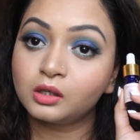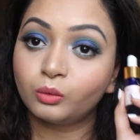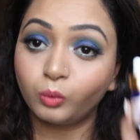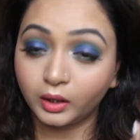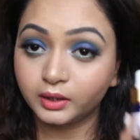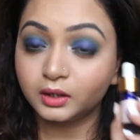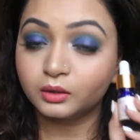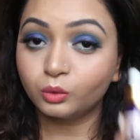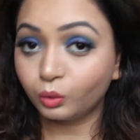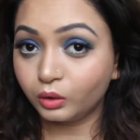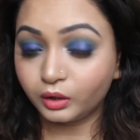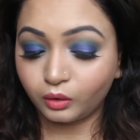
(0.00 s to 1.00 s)
Wonder
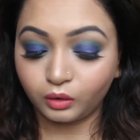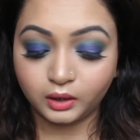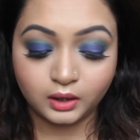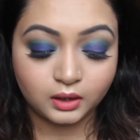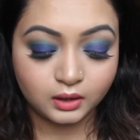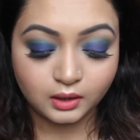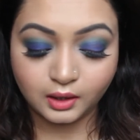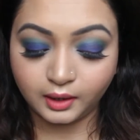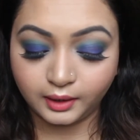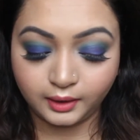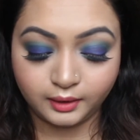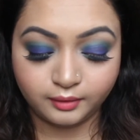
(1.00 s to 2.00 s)
Gold Oil.
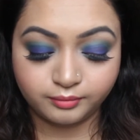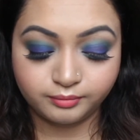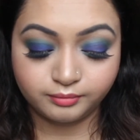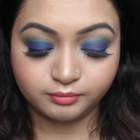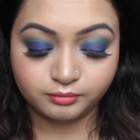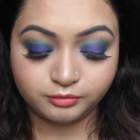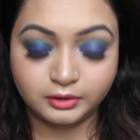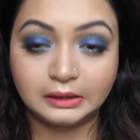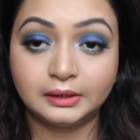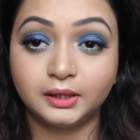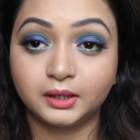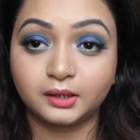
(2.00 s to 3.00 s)
I
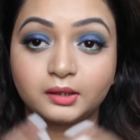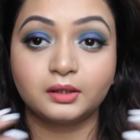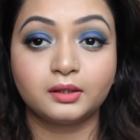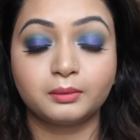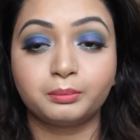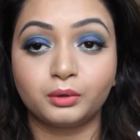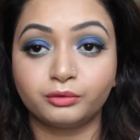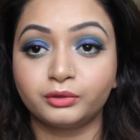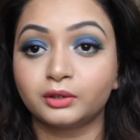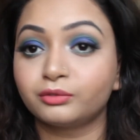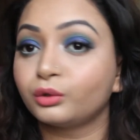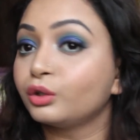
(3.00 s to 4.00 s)
felt this is
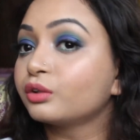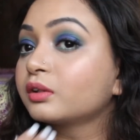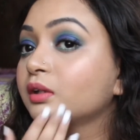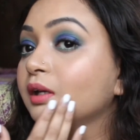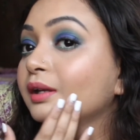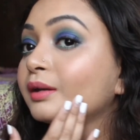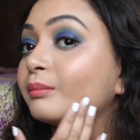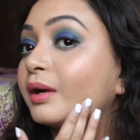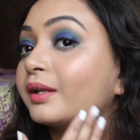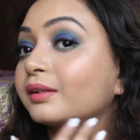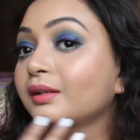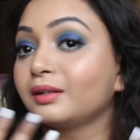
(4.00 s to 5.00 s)
perfect for your skin.
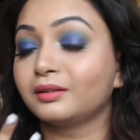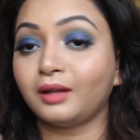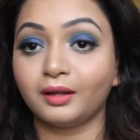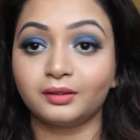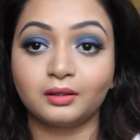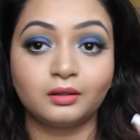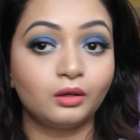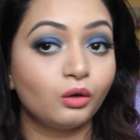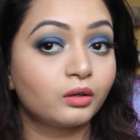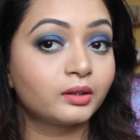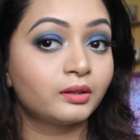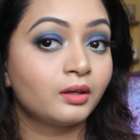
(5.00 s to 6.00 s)
My skin doesn't
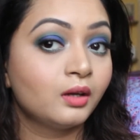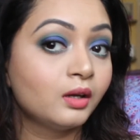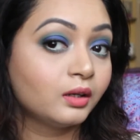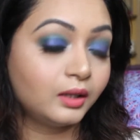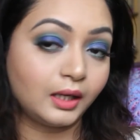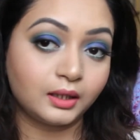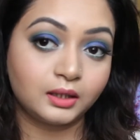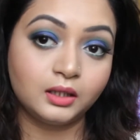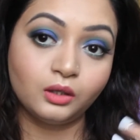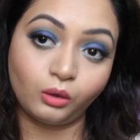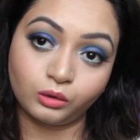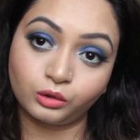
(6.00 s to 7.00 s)
look
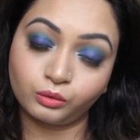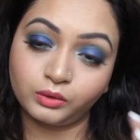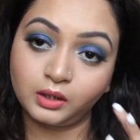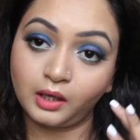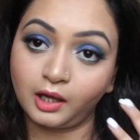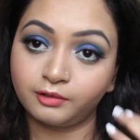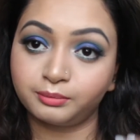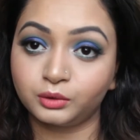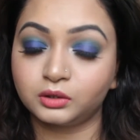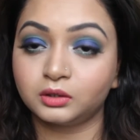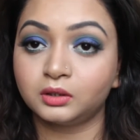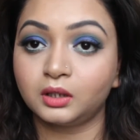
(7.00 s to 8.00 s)
cakey, although we have
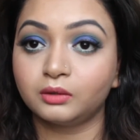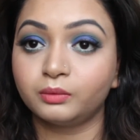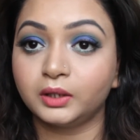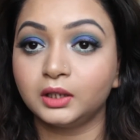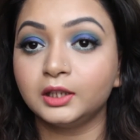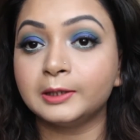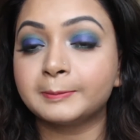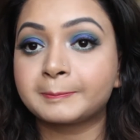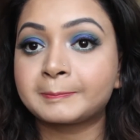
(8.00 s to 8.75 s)
put on a very